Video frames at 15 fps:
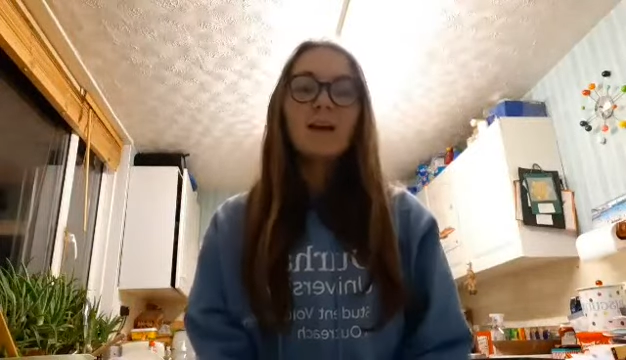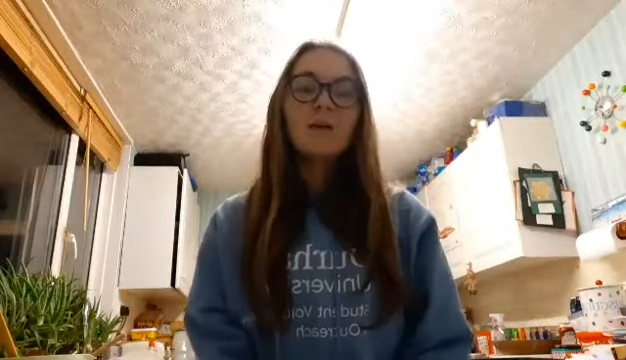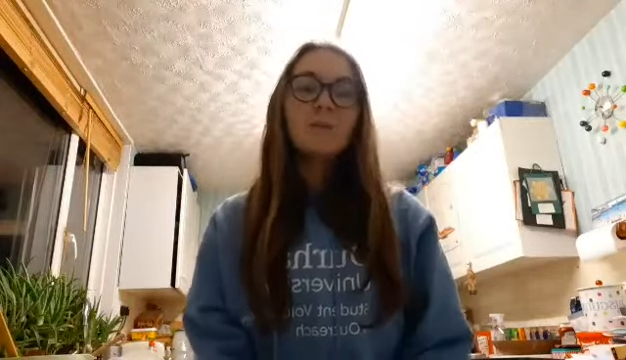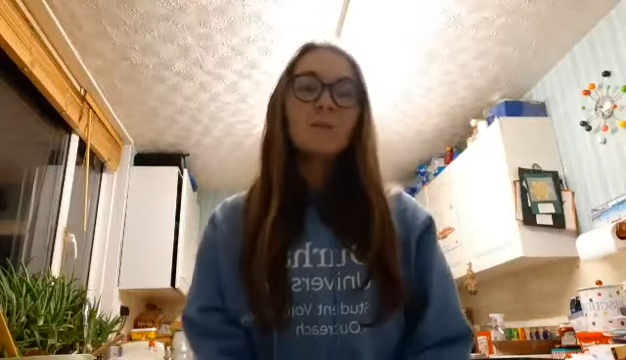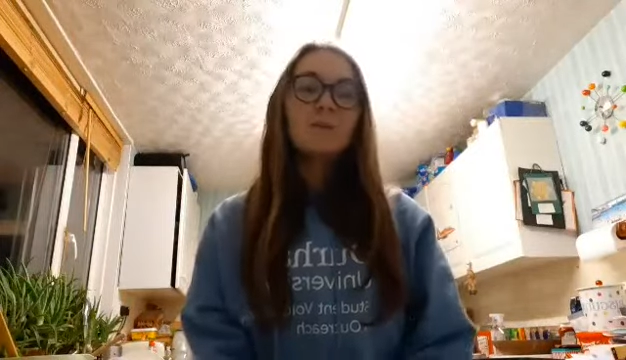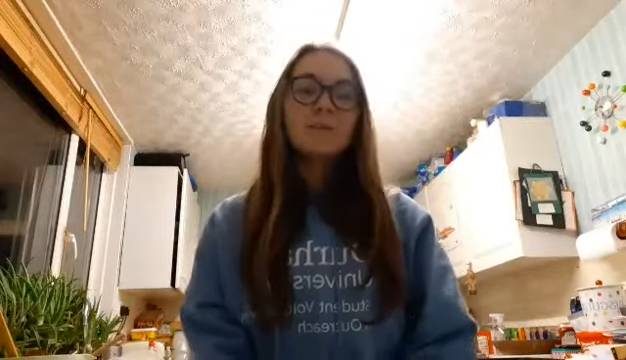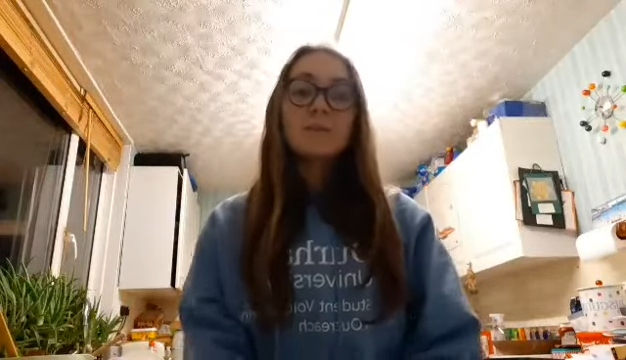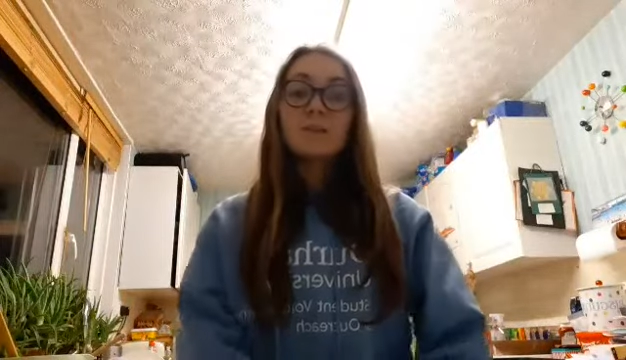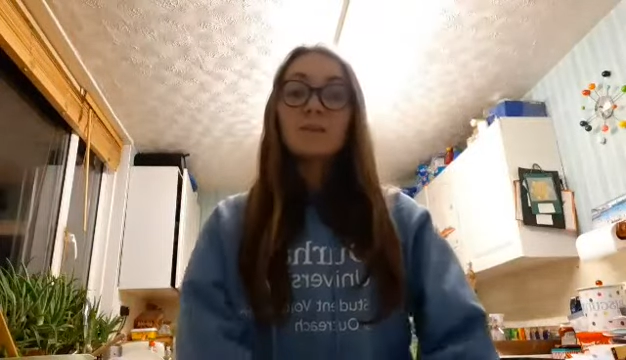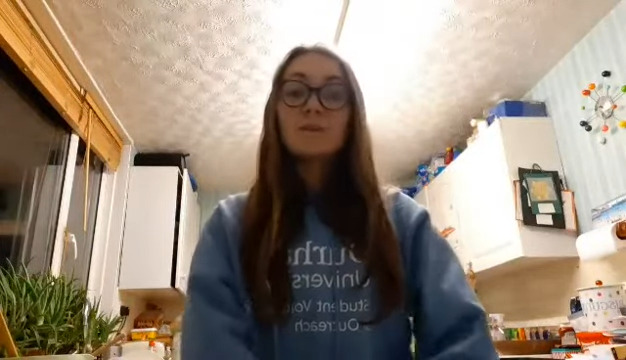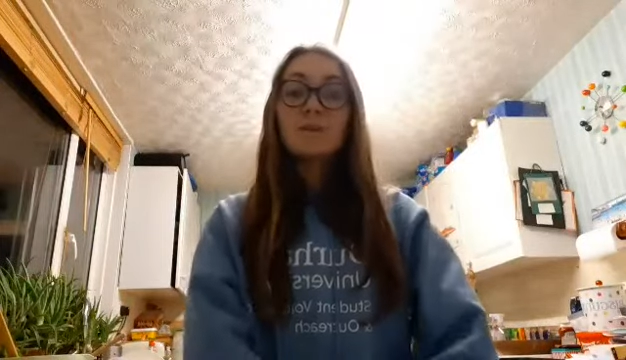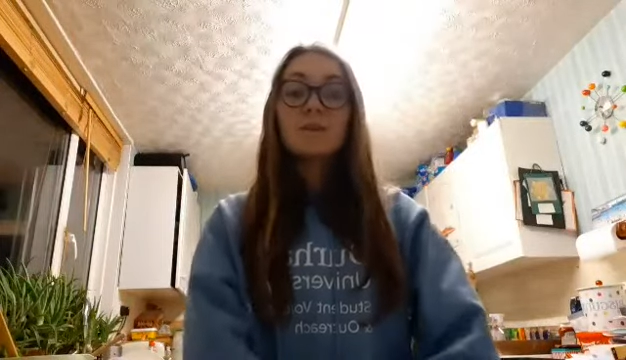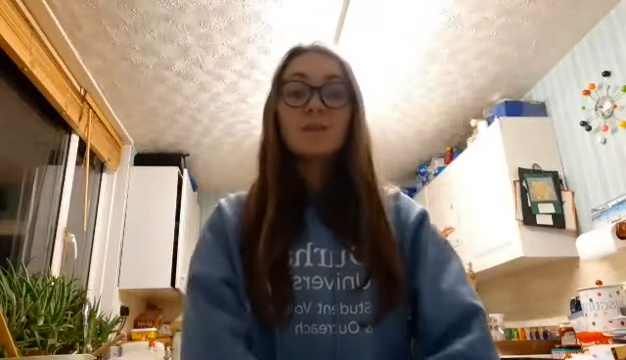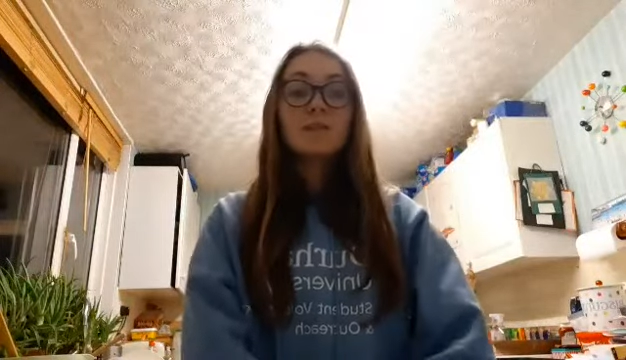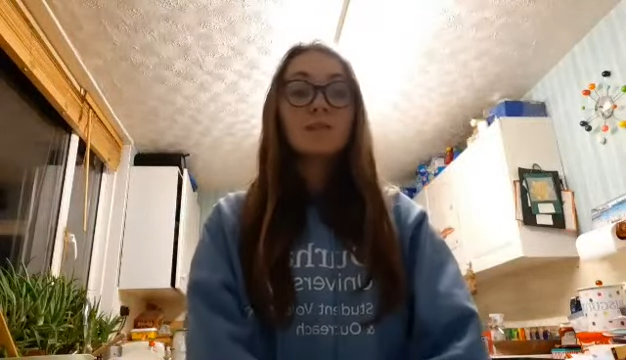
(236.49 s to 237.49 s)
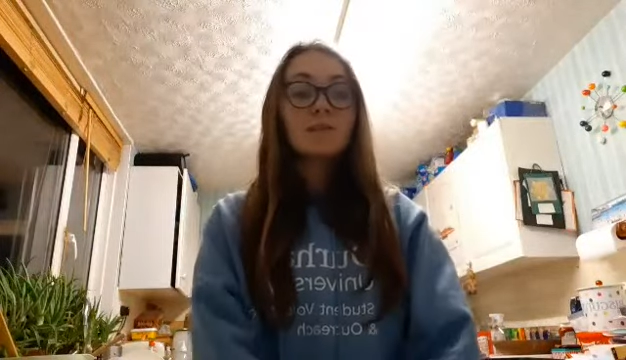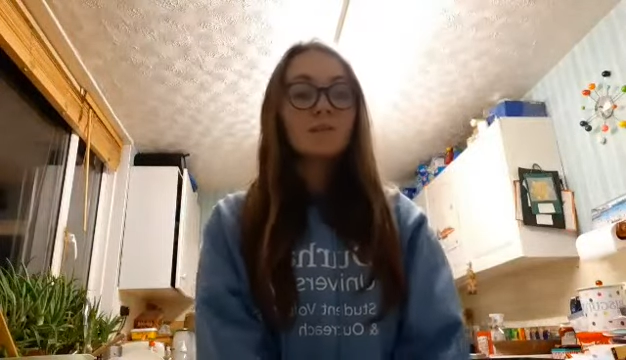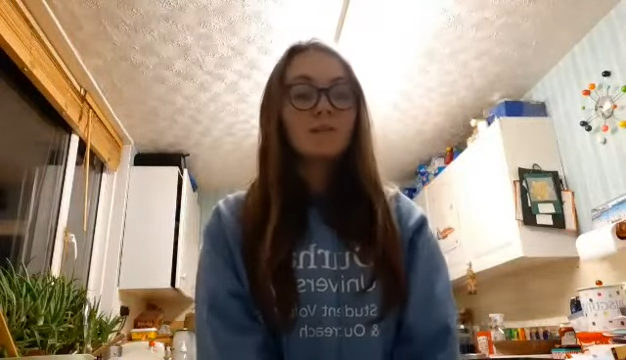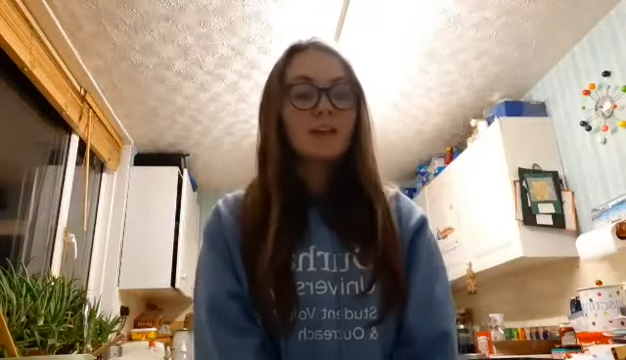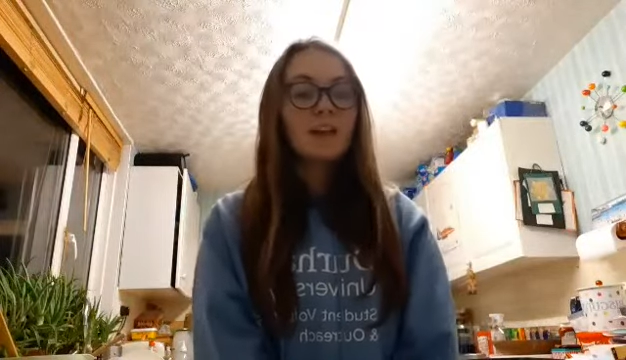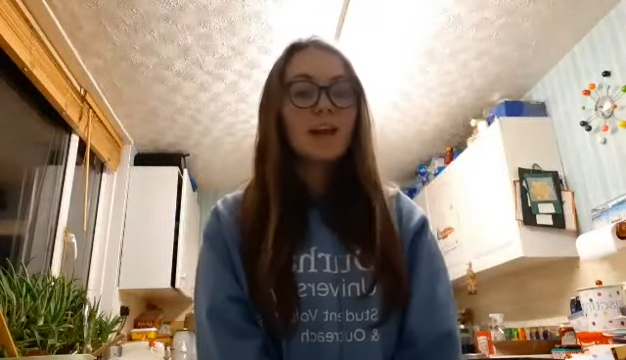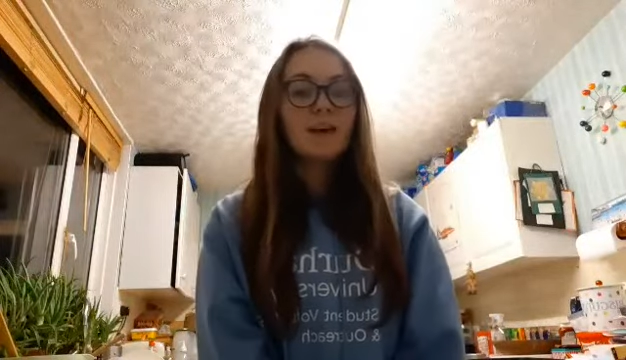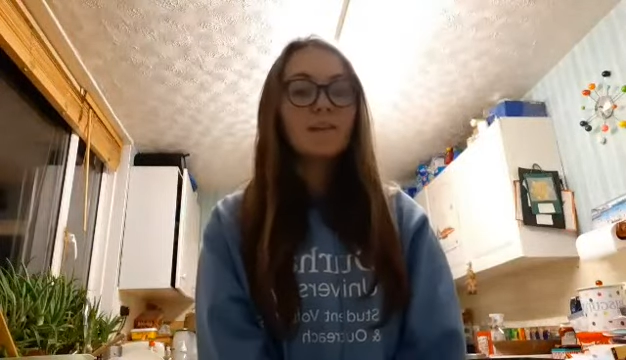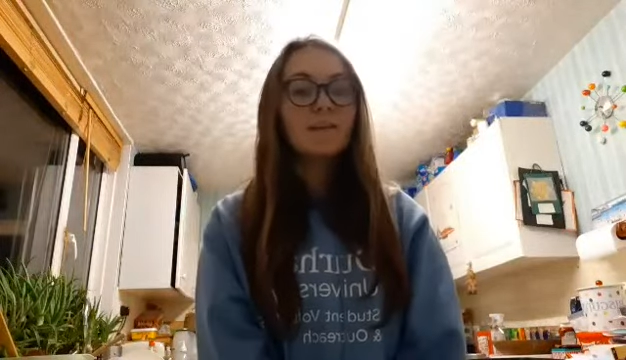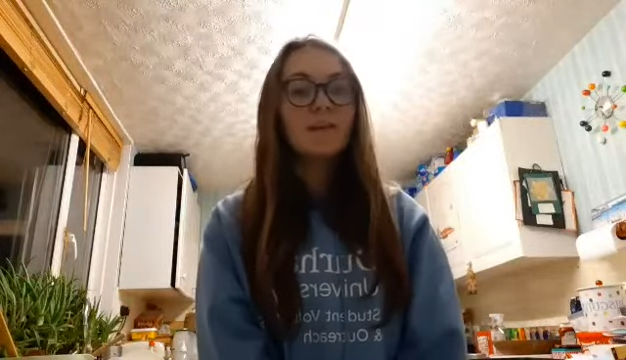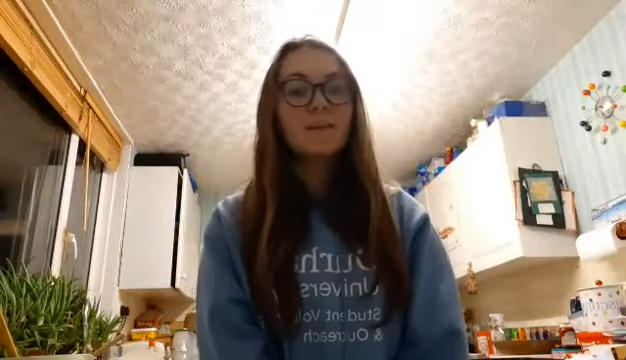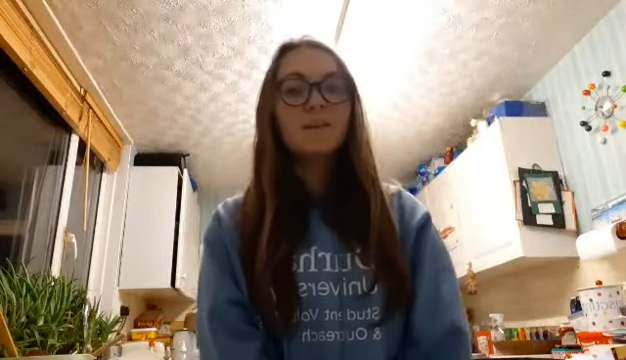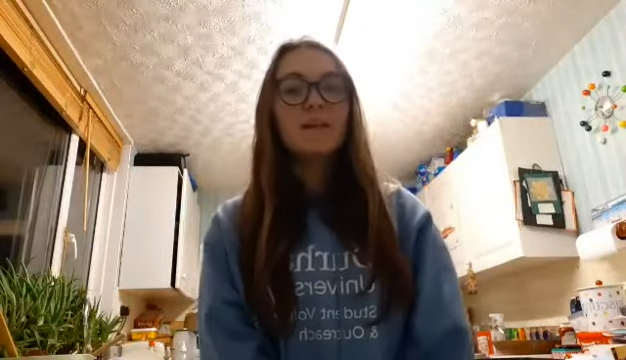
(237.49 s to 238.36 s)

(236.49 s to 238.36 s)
Once it got to 3 hours,